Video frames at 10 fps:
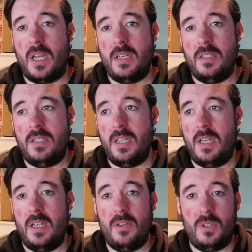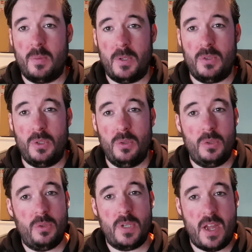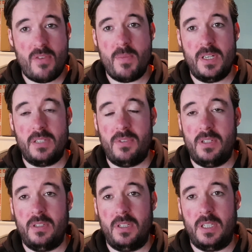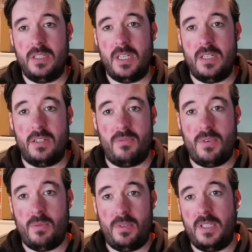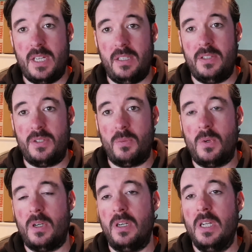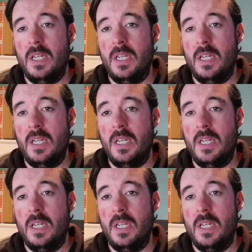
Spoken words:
and it took about 2.5 minutes for the container to fill with the 10 litres of water